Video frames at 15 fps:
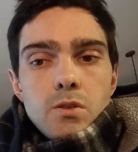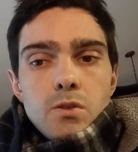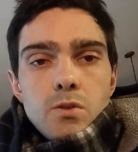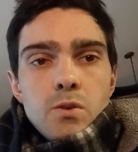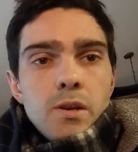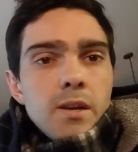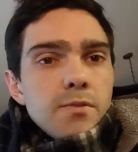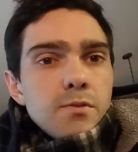
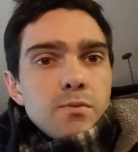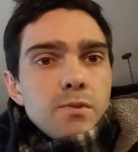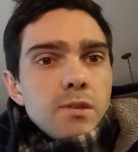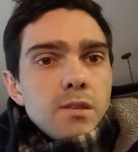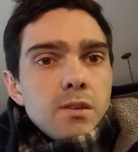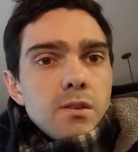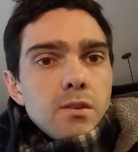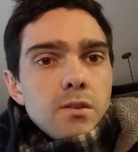so I have to
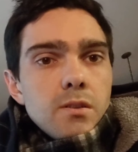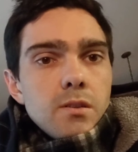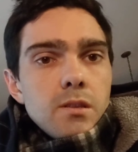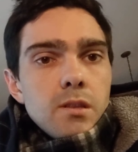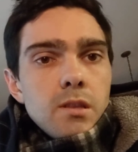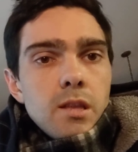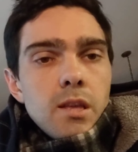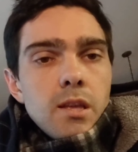
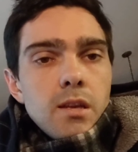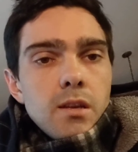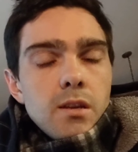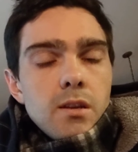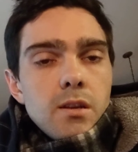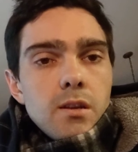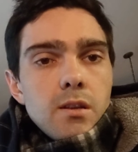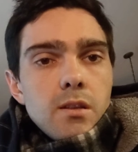rethink
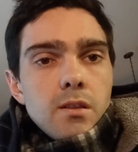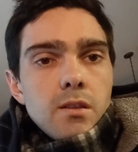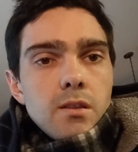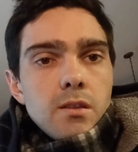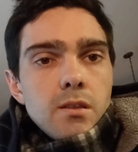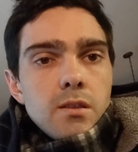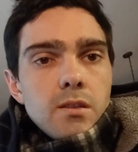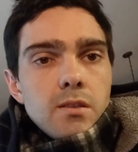
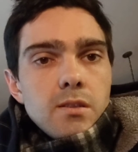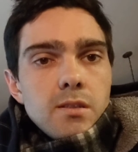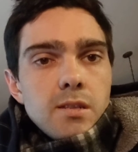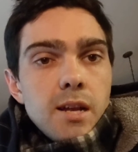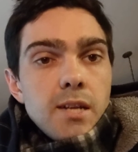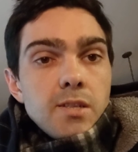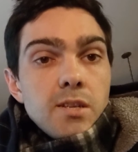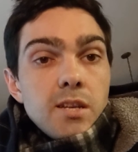the
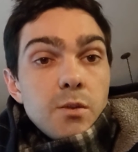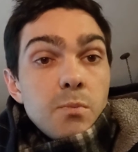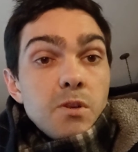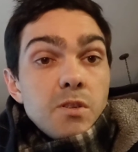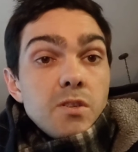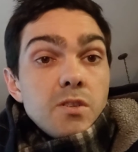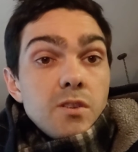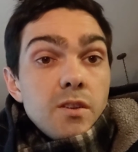design side of the
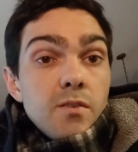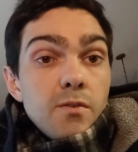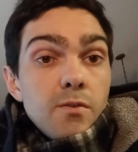business